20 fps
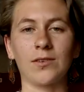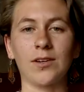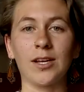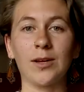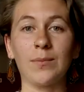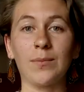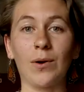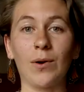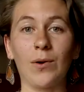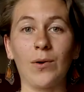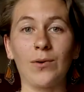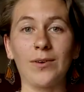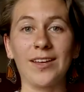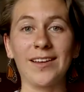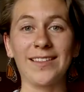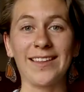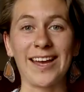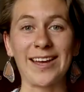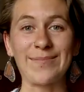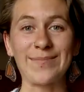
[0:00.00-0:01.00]
three
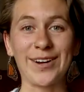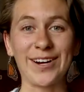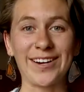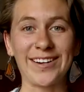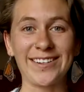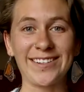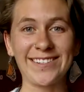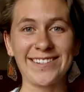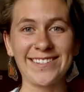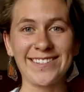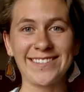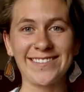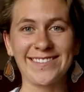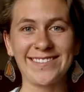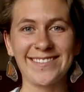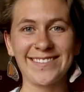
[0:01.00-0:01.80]
bony landmarks.